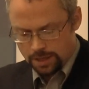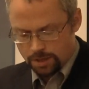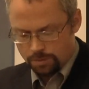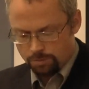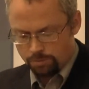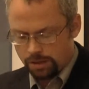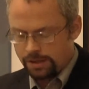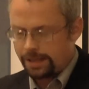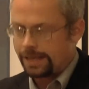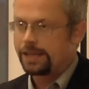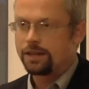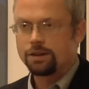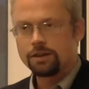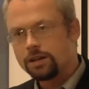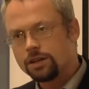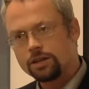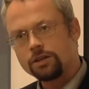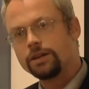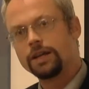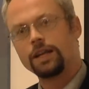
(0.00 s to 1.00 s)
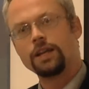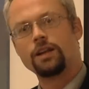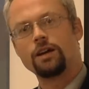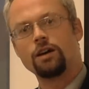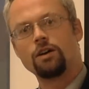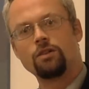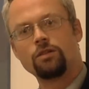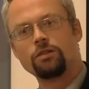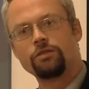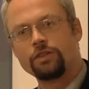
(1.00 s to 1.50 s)
But they couldn't do it in the
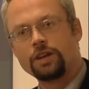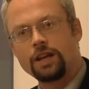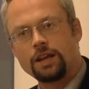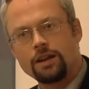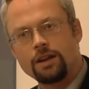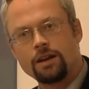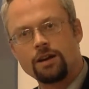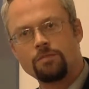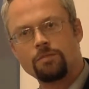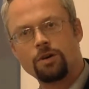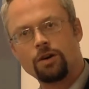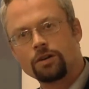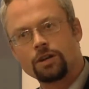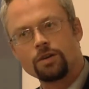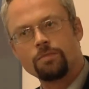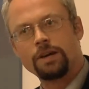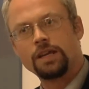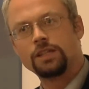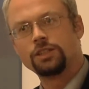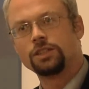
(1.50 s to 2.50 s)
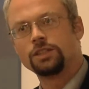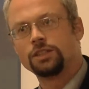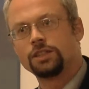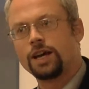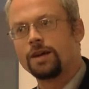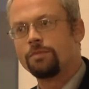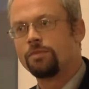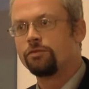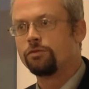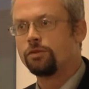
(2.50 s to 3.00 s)
old Vietnam occupation
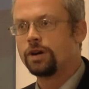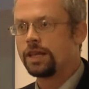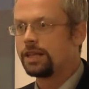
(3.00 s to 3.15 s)
type of way.